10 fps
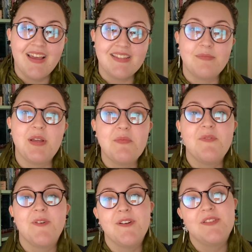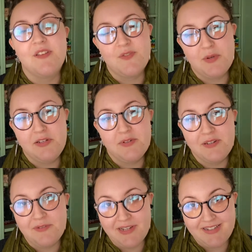September 1st of
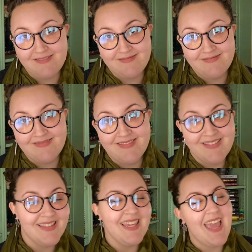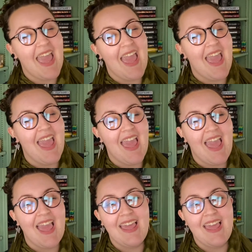2021. Yay!